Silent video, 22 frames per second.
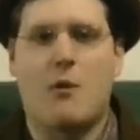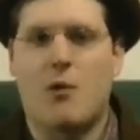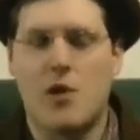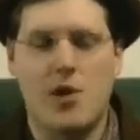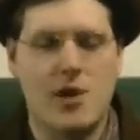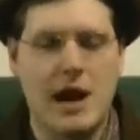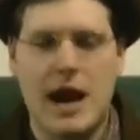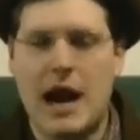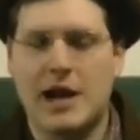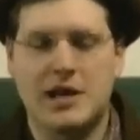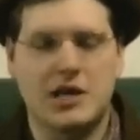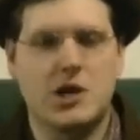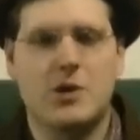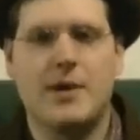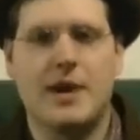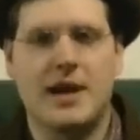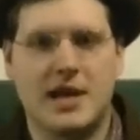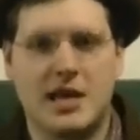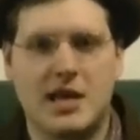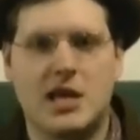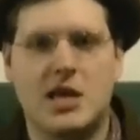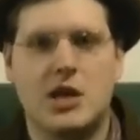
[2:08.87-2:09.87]
we're not
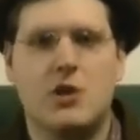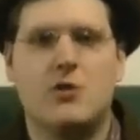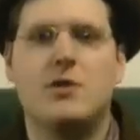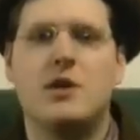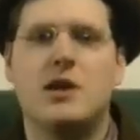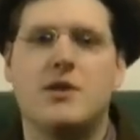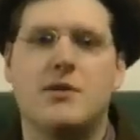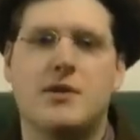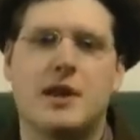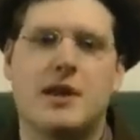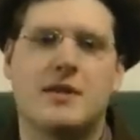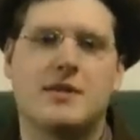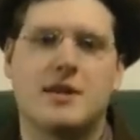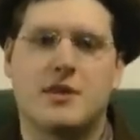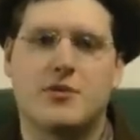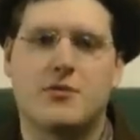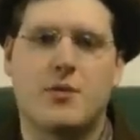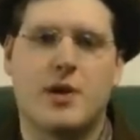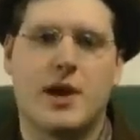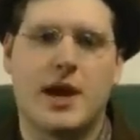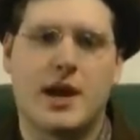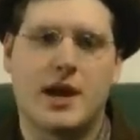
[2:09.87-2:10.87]
doing Q Unit
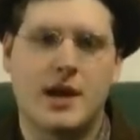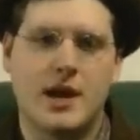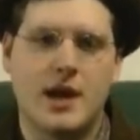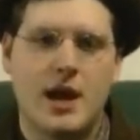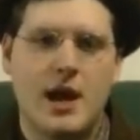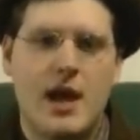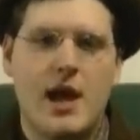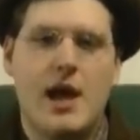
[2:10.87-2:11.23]
this week.